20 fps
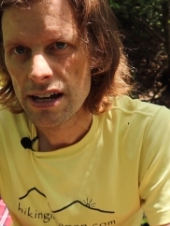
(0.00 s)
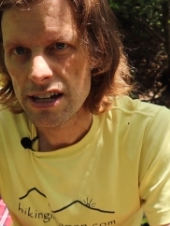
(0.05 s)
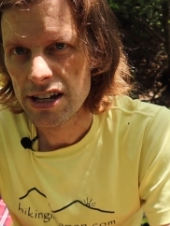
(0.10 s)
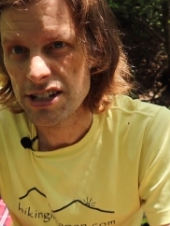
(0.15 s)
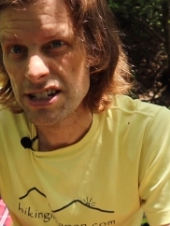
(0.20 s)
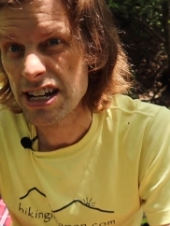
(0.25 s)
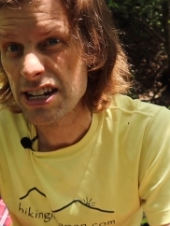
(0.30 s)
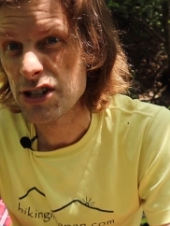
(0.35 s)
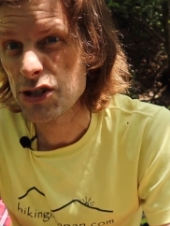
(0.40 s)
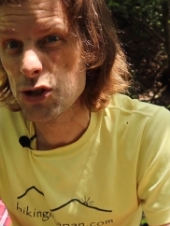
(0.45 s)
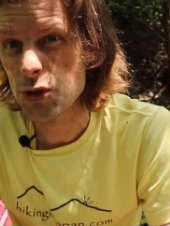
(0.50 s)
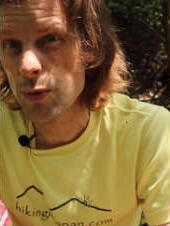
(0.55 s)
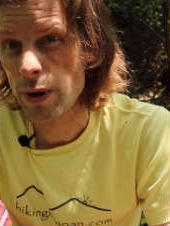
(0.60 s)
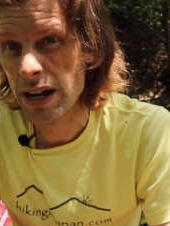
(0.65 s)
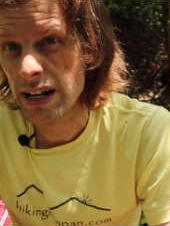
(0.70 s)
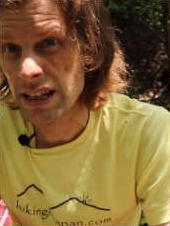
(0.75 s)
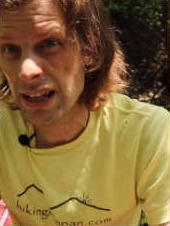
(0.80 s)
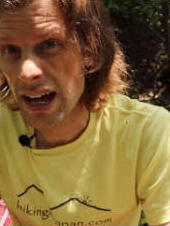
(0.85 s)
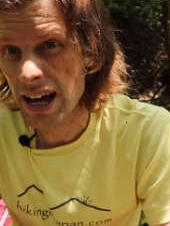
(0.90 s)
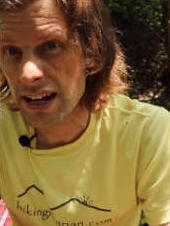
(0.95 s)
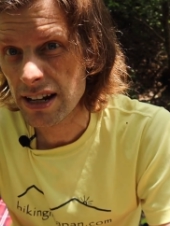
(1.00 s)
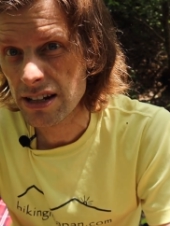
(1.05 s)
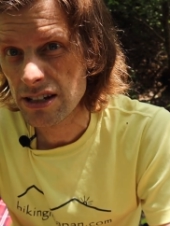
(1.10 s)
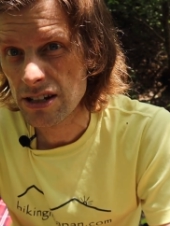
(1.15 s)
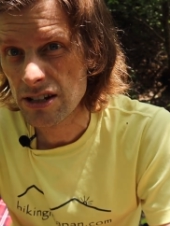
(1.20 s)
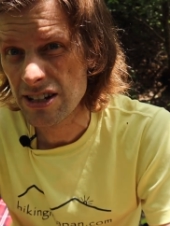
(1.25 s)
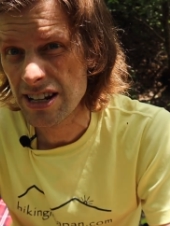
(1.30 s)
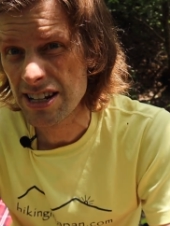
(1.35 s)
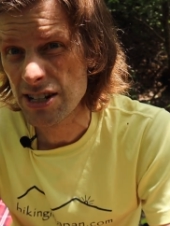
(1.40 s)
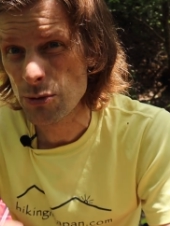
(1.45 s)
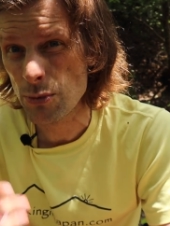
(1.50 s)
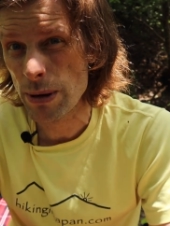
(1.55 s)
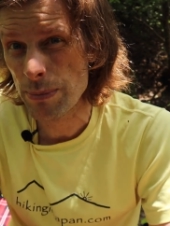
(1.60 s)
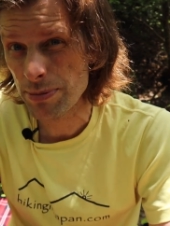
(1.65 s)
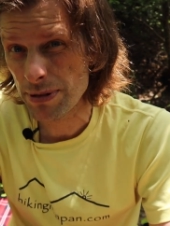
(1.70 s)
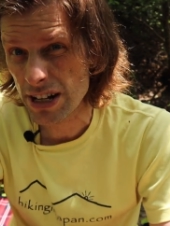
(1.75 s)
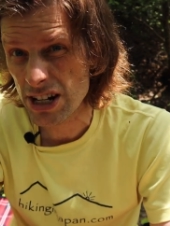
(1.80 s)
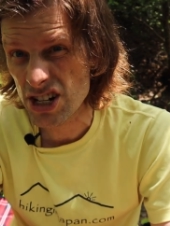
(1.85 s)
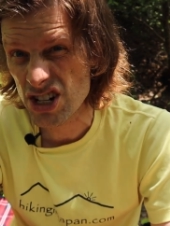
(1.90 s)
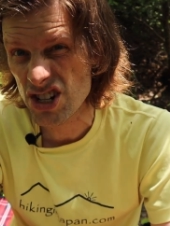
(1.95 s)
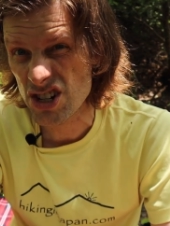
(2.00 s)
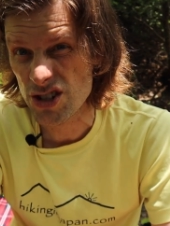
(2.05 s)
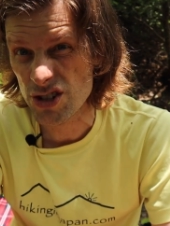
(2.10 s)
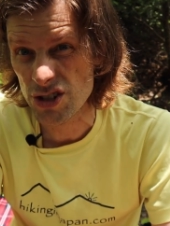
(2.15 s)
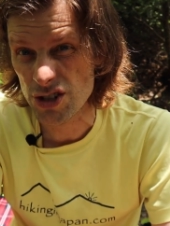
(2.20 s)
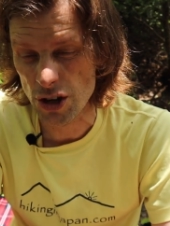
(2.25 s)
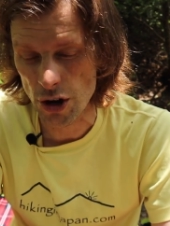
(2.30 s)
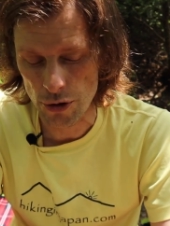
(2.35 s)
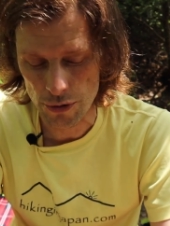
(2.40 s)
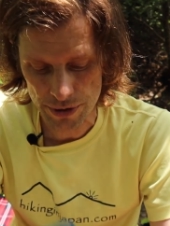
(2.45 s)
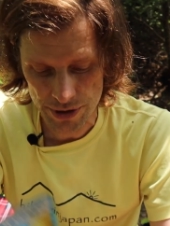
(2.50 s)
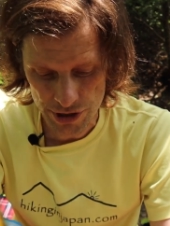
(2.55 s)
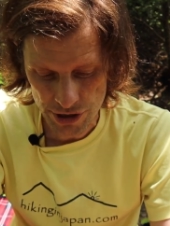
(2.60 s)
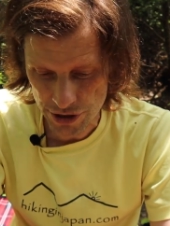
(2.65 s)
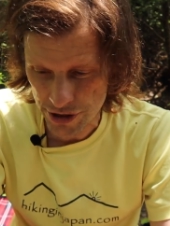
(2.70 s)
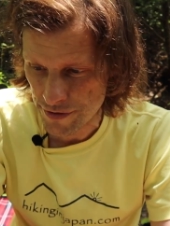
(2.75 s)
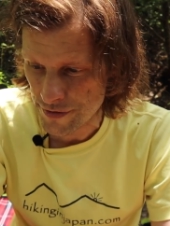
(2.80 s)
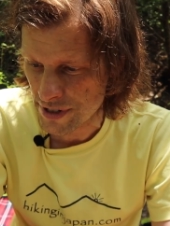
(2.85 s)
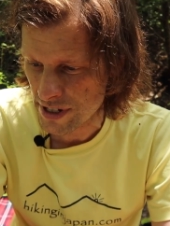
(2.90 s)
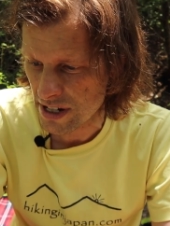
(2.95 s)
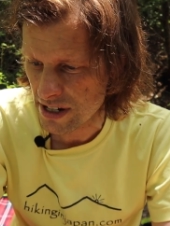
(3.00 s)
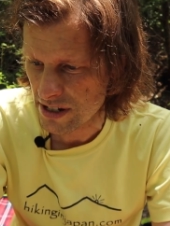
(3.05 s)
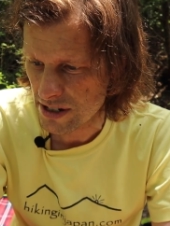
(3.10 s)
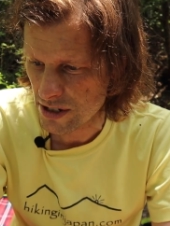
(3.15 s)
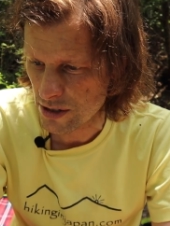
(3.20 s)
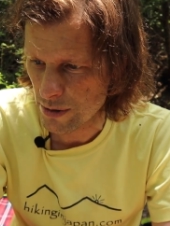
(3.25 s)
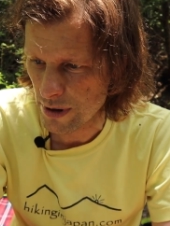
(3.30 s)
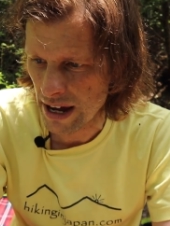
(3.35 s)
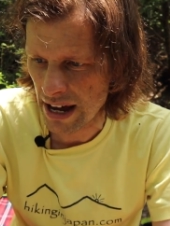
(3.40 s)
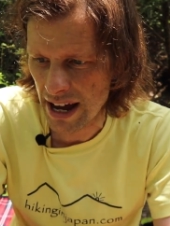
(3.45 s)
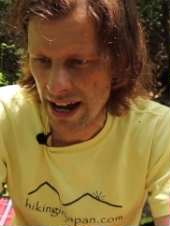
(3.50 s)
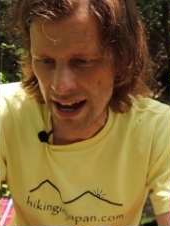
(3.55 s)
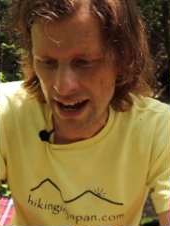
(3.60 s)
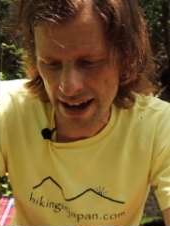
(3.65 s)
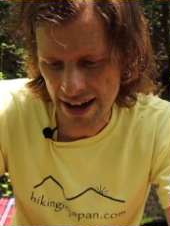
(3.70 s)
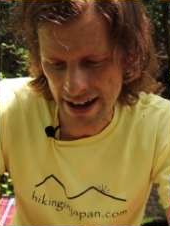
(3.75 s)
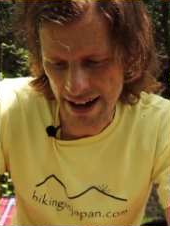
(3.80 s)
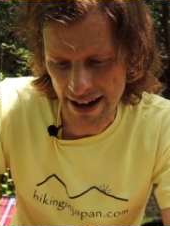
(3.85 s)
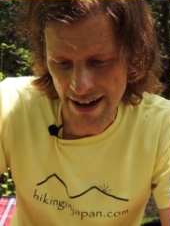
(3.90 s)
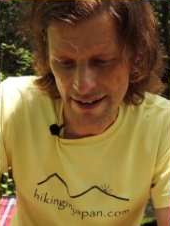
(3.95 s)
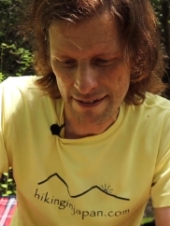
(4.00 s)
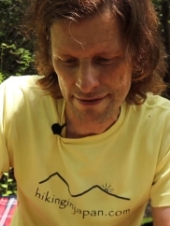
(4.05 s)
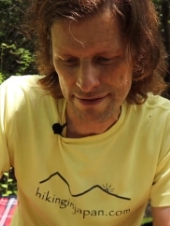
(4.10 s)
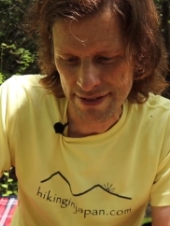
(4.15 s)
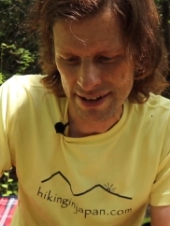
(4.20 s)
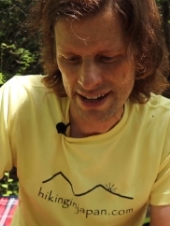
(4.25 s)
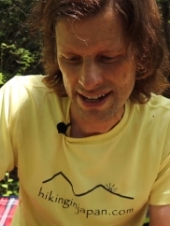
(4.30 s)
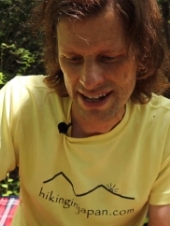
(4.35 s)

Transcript: you tend to sweat a lot. You need to replenish your salt reserves. So I have